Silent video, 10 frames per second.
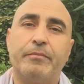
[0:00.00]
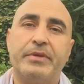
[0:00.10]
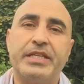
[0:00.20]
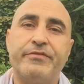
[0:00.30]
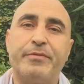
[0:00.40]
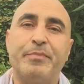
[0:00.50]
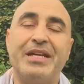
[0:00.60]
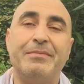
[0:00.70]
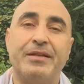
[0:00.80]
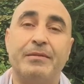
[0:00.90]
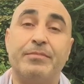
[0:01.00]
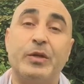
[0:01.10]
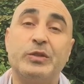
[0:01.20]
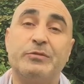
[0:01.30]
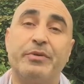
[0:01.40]
different people
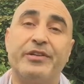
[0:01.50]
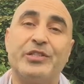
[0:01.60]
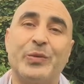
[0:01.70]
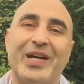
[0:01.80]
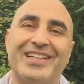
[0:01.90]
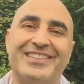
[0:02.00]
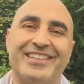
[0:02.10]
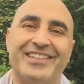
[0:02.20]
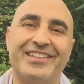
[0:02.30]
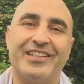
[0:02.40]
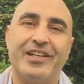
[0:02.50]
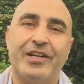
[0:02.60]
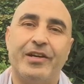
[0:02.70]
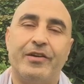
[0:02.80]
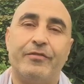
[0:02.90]
approach spirituality
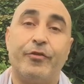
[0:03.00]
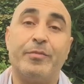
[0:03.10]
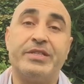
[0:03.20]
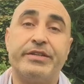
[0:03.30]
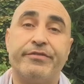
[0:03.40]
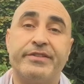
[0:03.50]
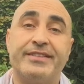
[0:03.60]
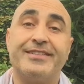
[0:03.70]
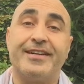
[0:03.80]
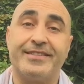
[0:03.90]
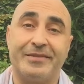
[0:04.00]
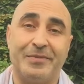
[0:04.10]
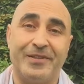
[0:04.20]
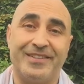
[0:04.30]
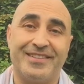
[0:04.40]
from different starting
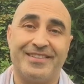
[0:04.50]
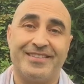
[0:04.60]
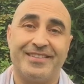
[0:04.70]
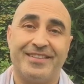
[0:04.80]
points.